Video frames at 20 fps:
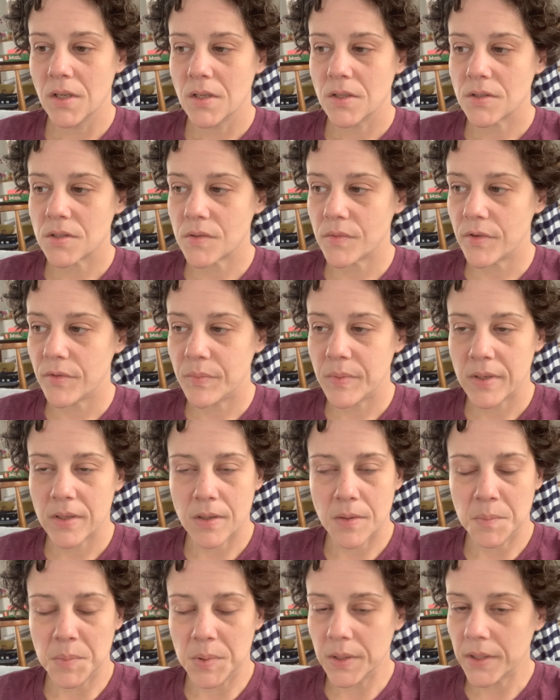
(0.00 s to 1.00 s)
So we've been
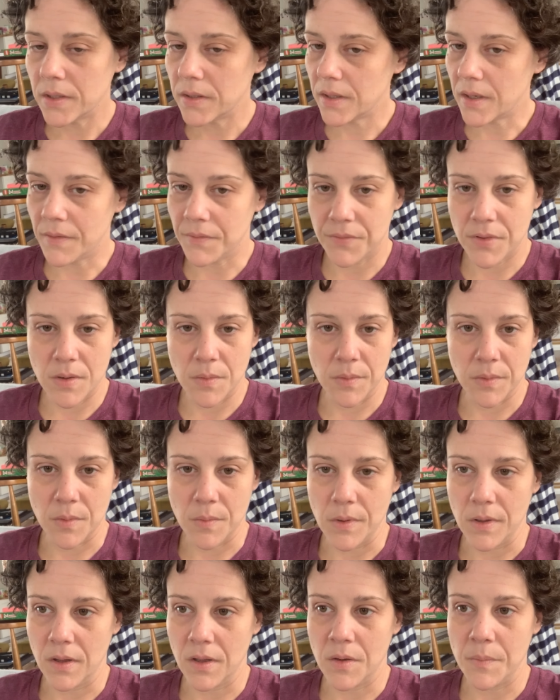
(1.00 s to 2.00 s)
completely upfront with
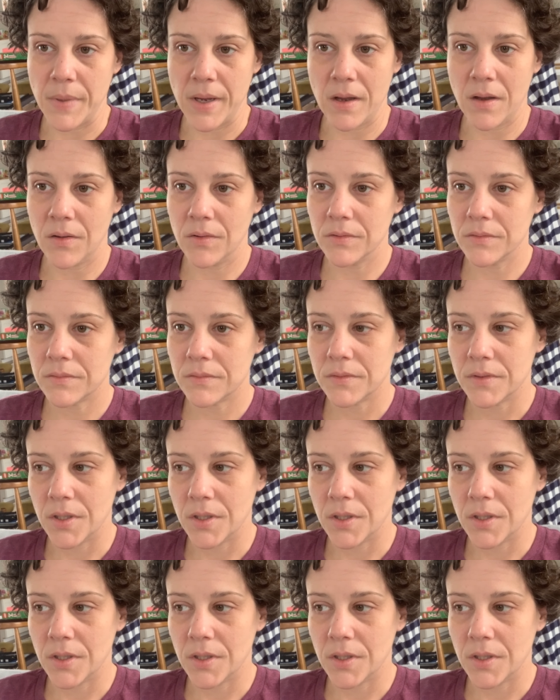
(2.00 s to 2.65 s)
Quilla about,